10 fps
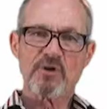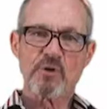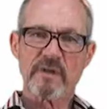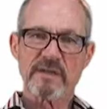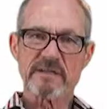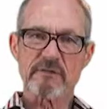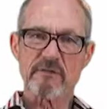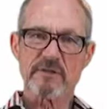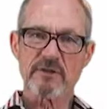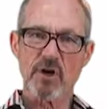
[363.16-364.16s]
sure these are
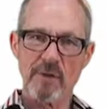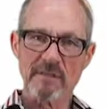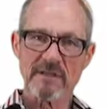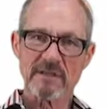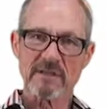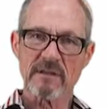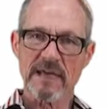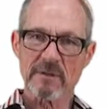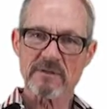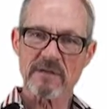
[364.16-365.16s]
as common in
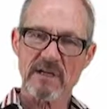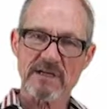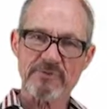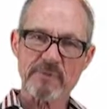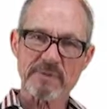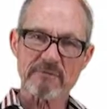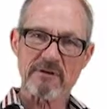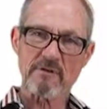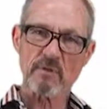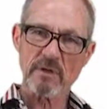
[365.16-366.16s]
language classrooms
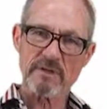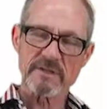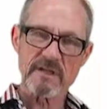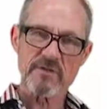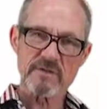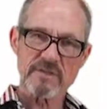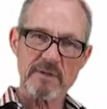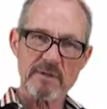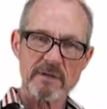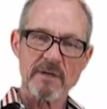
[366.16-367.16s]
around the world as they used to
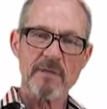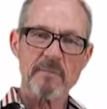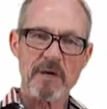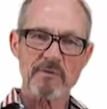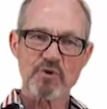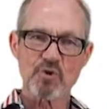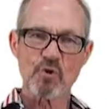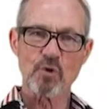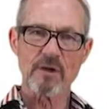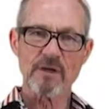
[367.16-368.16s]
be, but I'm
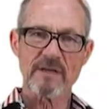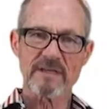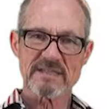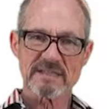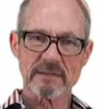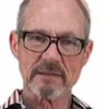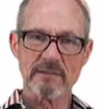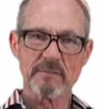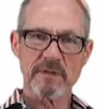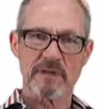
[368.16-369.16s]
sure they're still
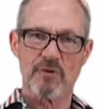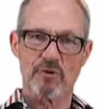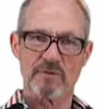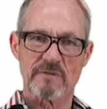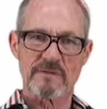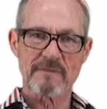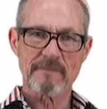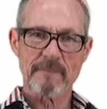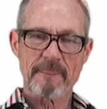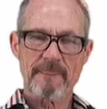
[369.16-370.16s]
being used.
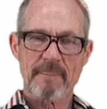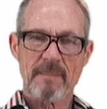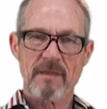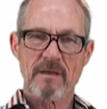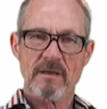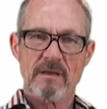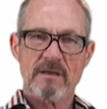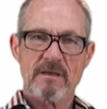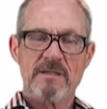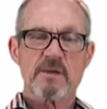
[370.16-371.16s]

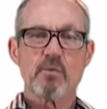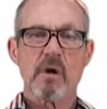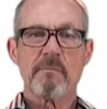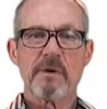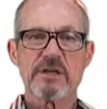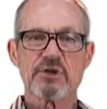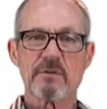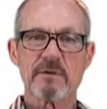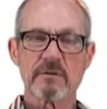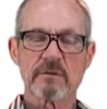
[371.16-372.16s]
So what might you
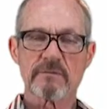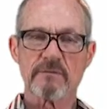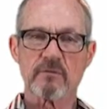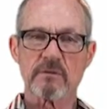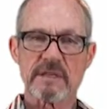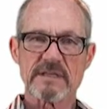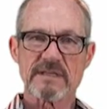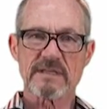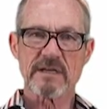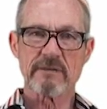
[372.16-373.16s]
be looking for as a
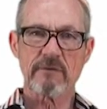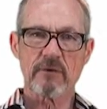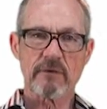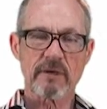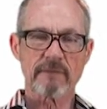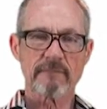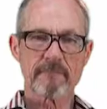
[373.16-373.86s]
sign of learning?